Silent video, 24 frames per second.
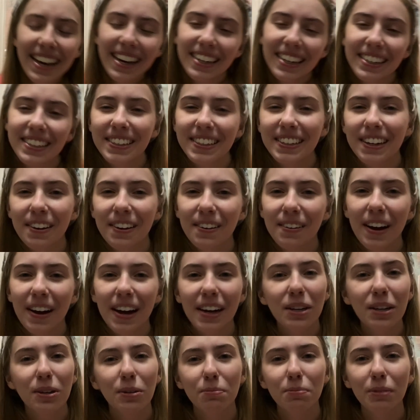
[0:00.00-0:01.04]
So I
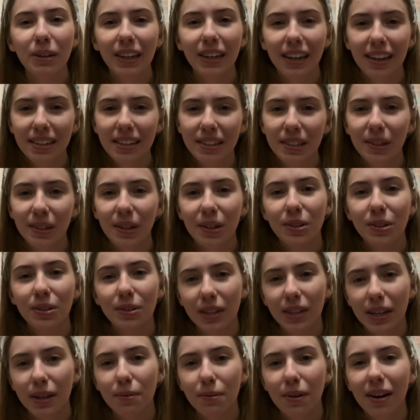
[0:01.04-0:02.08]
hope you guys are all
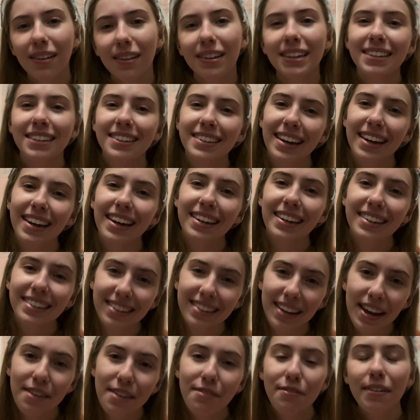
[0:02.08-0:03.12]
doing well and staying
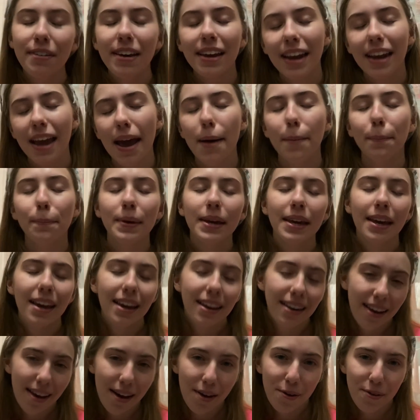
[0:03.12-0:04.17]
safe and happy and
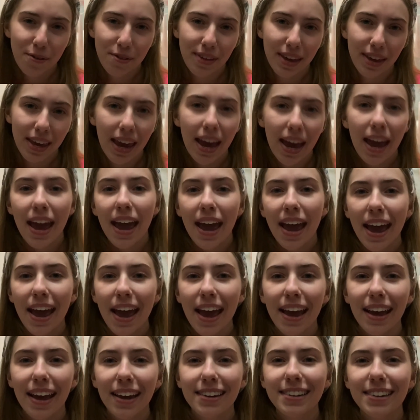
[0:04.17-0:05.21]
healthy,
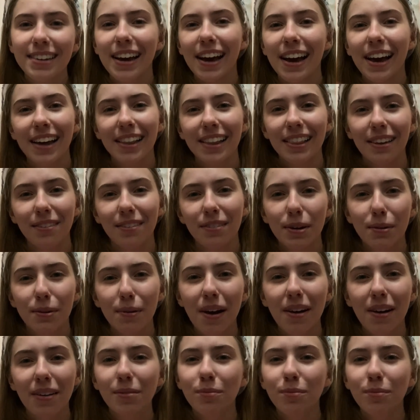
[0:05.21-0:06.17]
and I love you all.